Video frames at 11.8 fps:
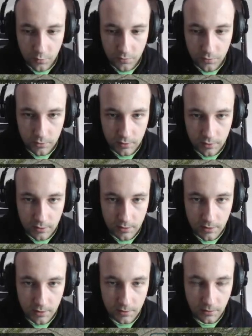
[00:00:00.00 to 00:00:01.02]
move you in
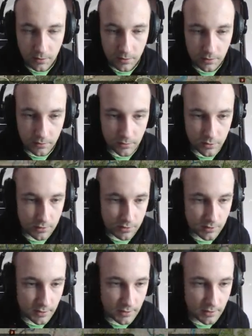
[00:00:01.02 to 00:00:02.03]
here, which is
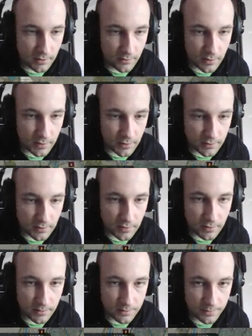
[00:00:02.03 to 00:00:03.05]
great, fantastic.